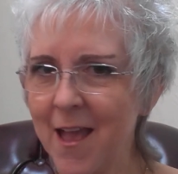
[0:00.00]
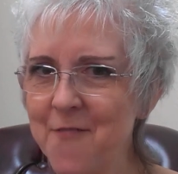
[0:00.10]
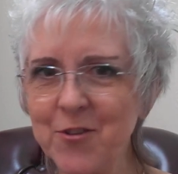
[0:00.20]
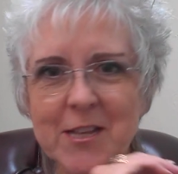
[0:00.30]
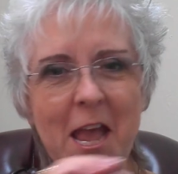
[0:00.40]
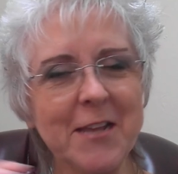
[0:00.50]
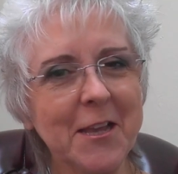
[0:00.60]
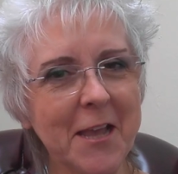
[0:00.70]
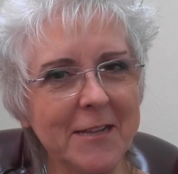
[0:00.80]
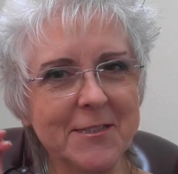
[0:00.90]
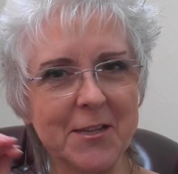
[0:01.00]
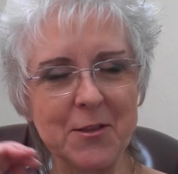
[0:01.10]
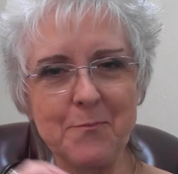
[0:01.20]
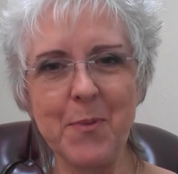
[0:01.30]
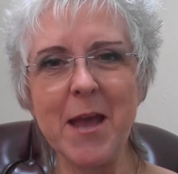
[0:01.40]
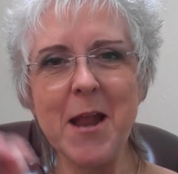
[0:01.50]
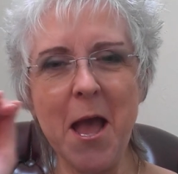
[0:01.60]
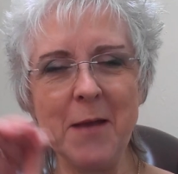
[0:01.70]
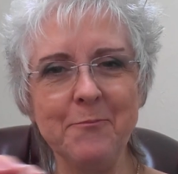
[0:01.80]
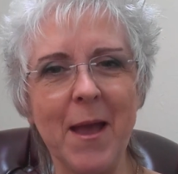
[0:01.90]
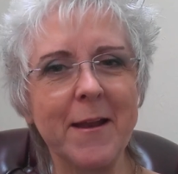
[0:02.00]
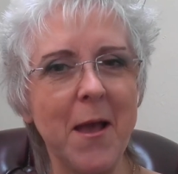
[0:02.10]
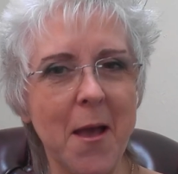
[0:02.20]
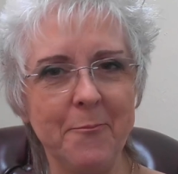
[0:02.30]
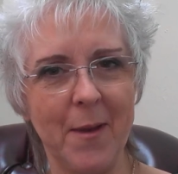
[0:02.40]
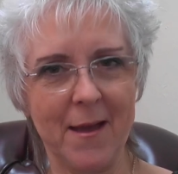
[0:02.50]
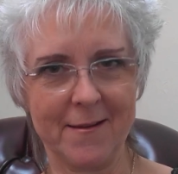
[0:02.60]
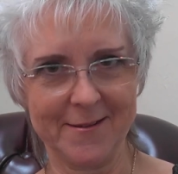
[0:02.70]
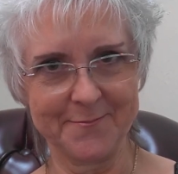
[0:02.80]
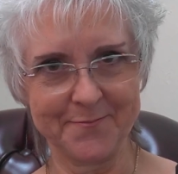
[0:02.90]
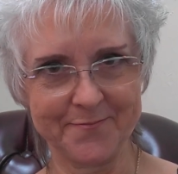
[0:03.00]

every day the cats get better and better and better